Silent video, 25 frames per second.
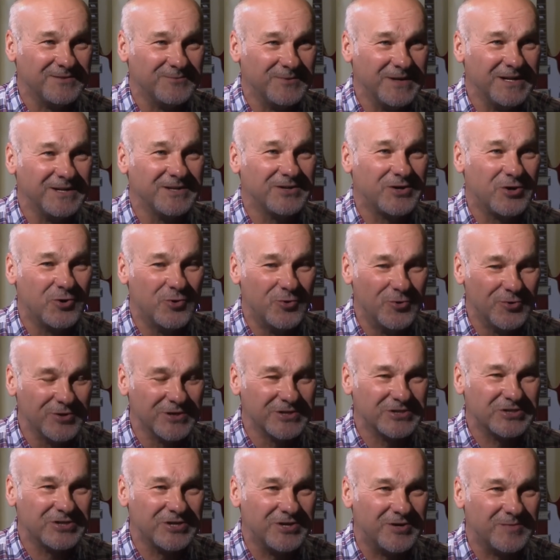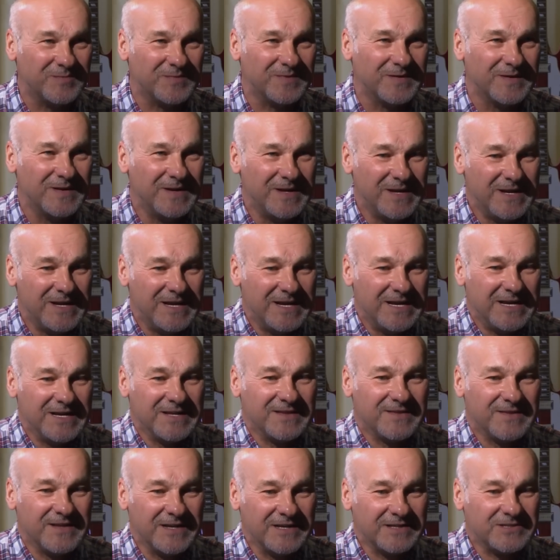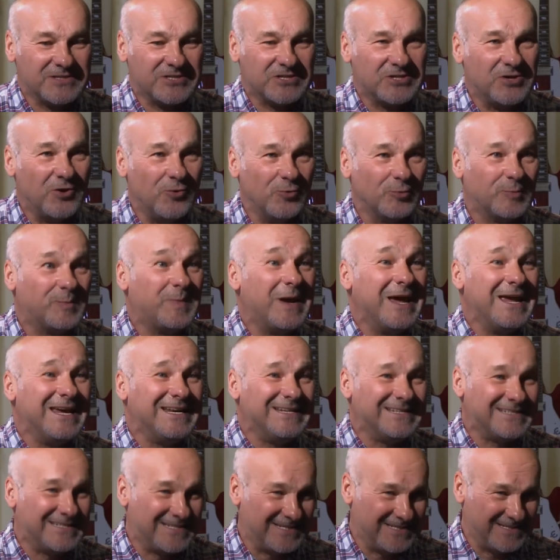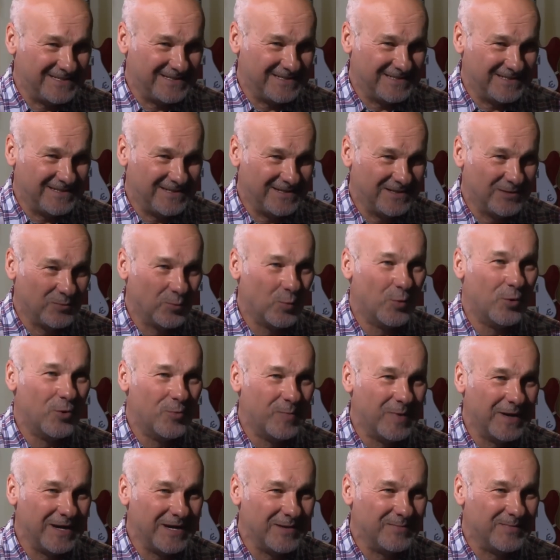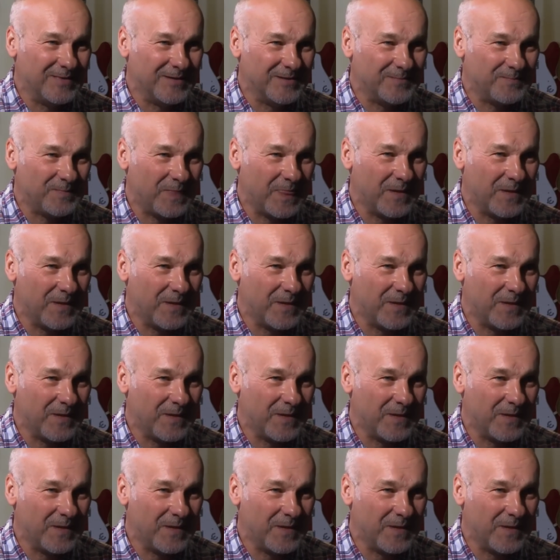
We had a corner shop that sold paint and wallpaper,